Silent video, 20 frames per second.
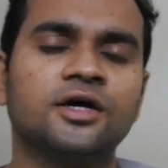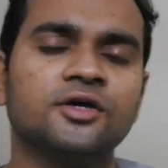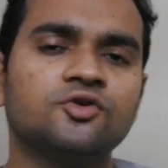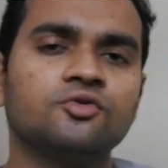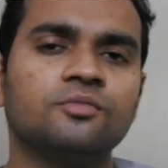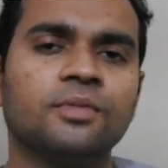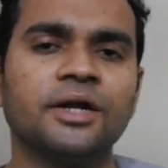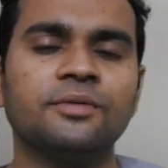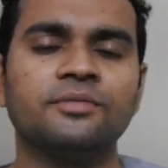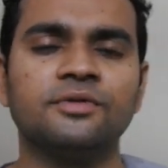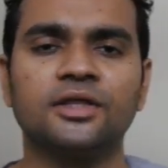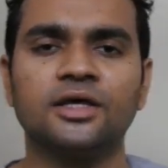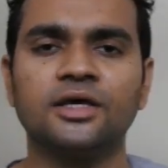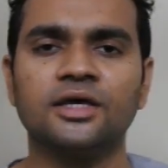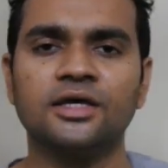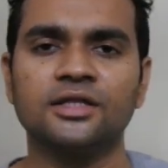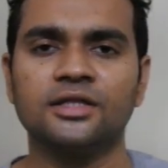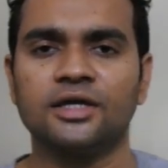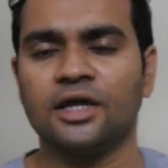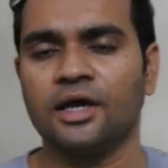you might be
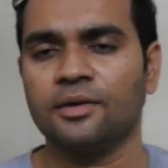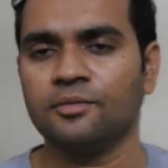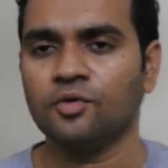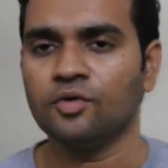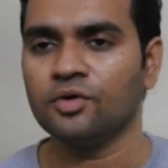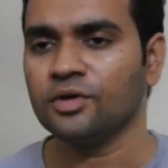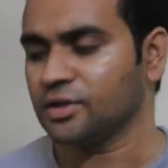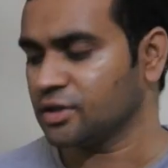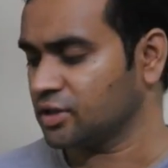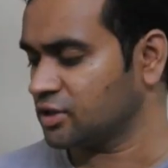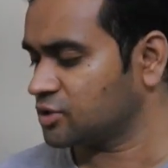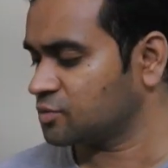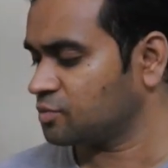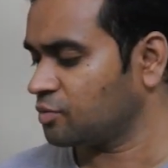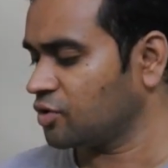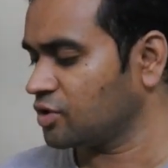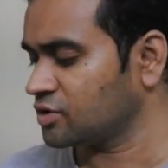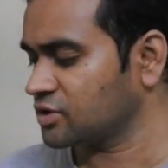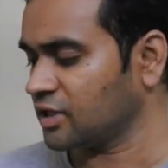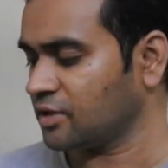thinking that I'm holding this
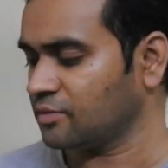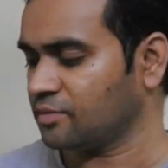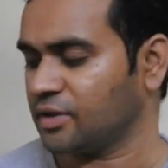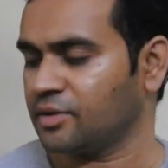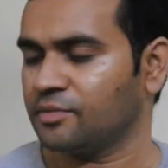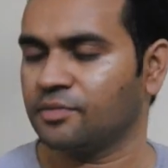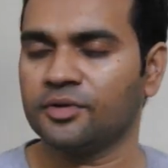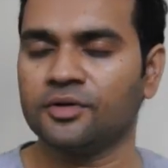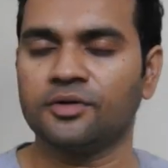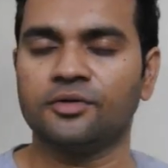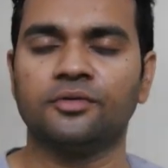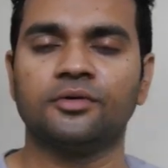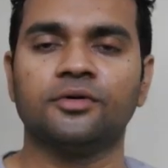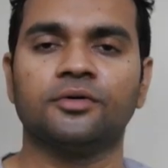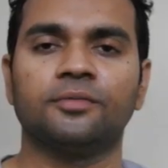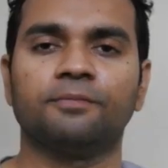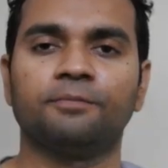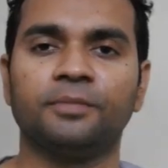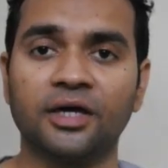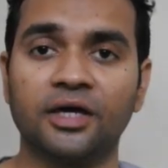box, I might be
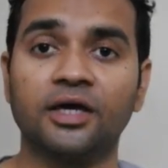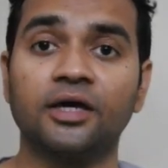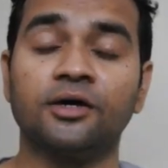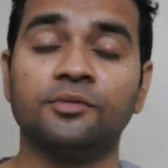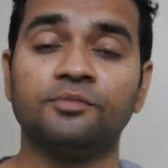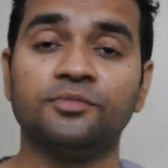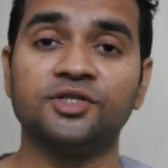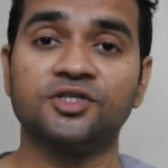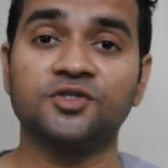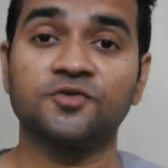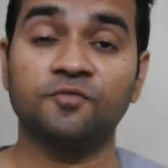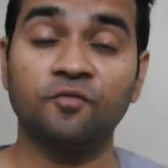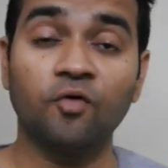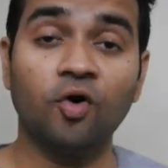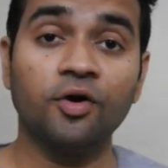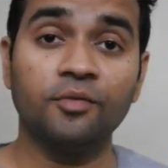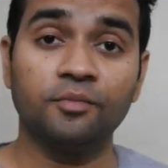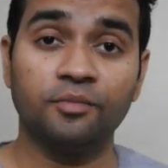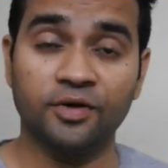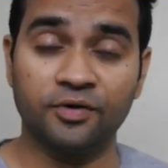picking up this
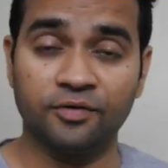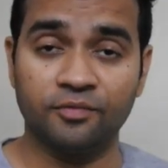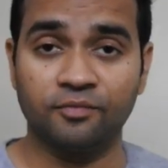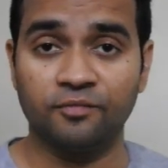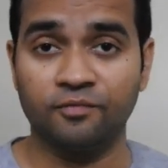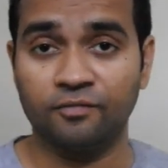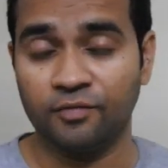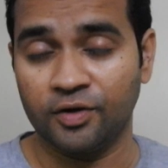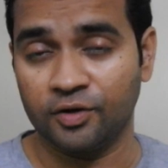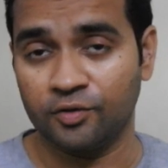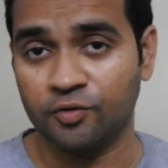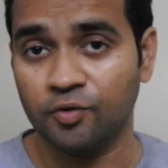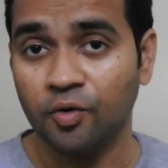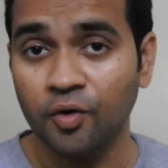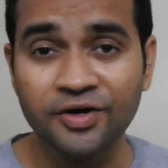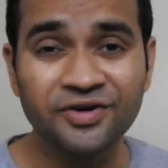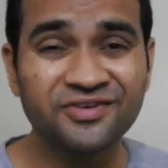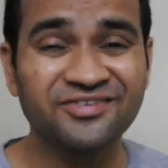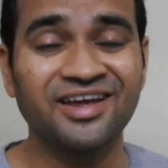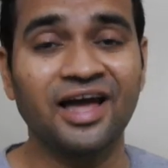wand, but when you go
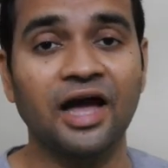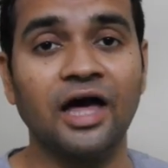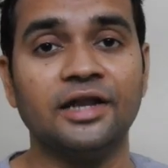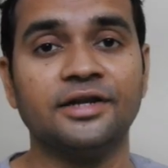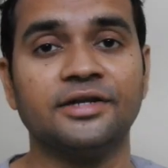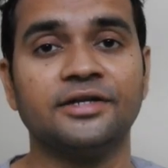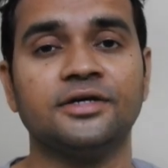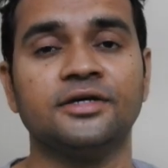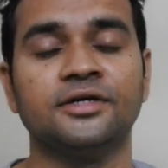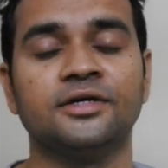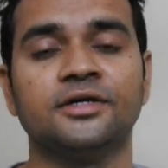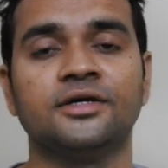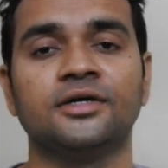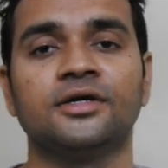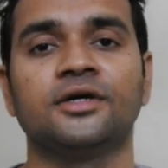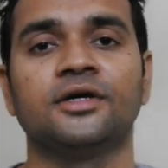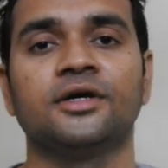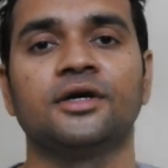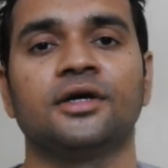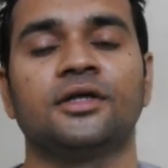in reality,
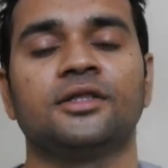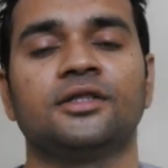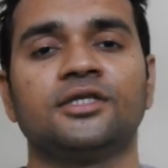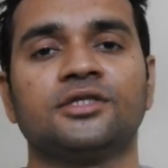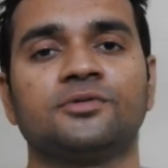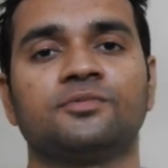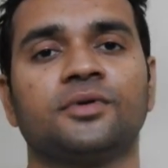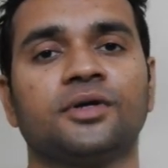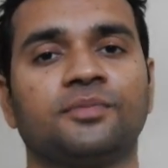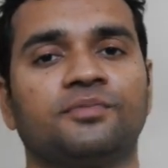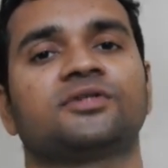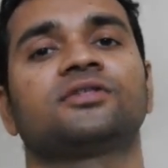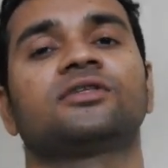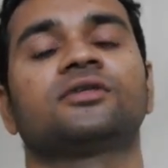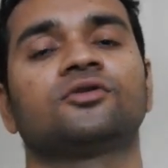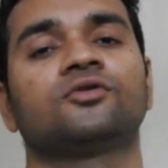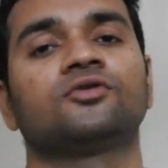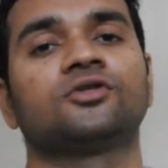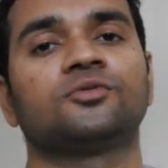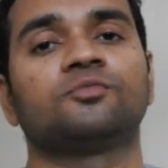this
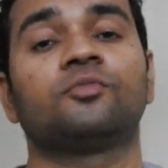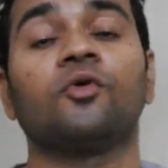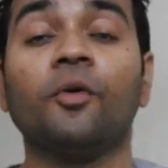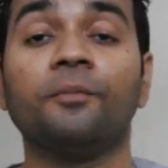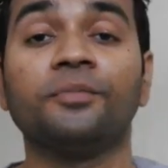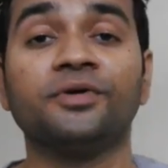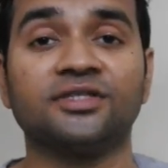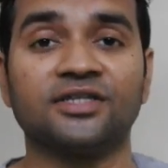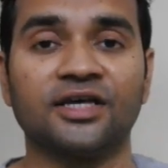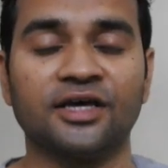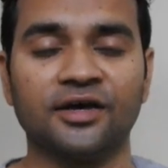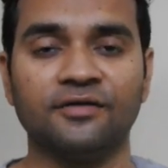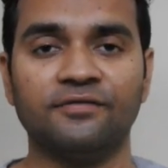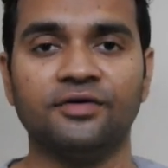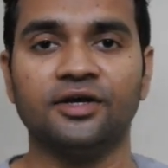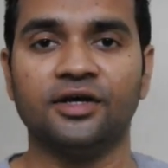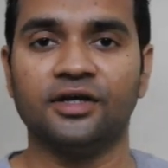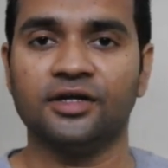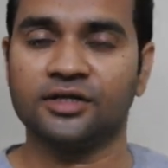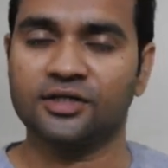prop is
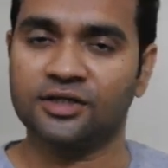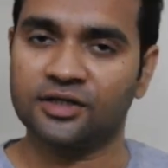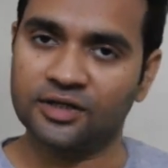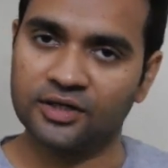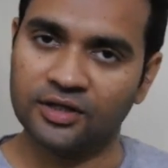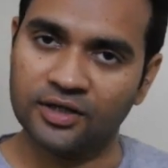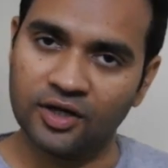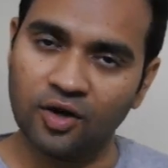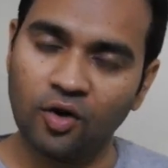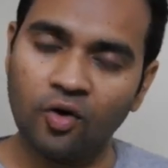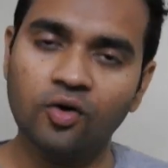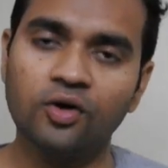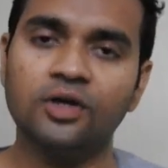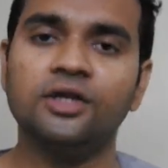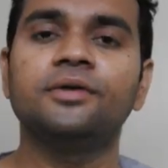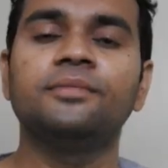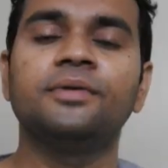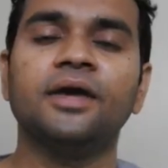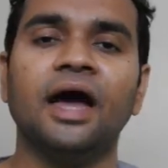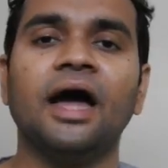heavy and it
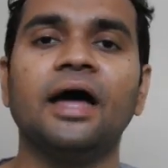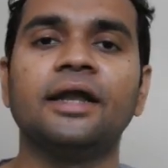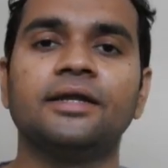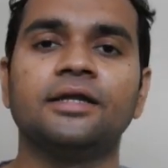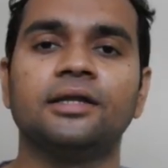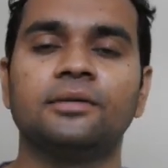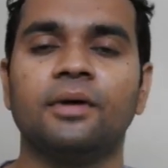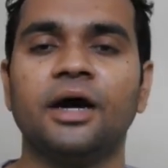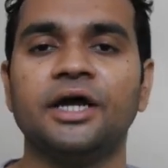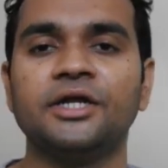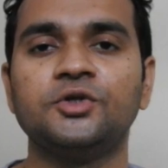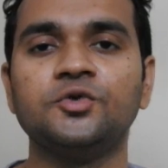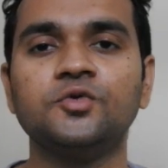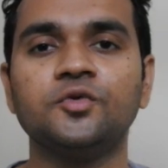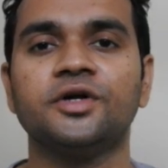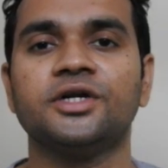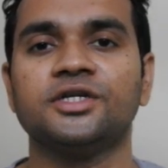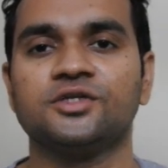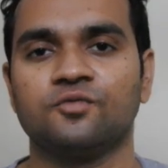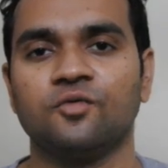only be handled by two
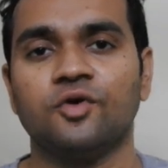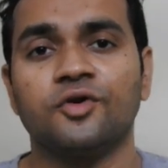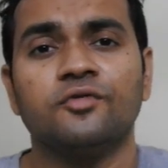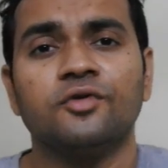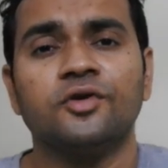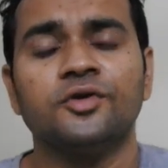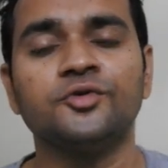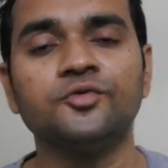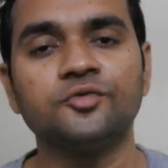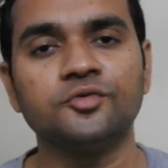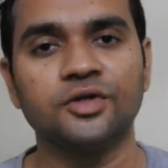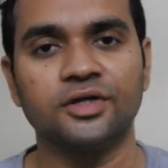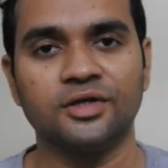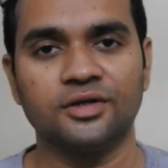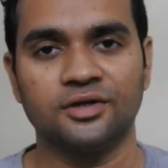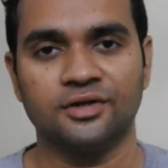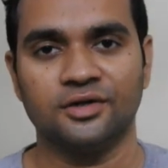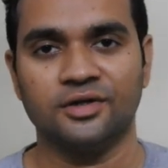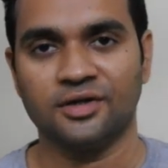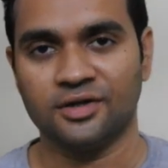hands. What will you do then?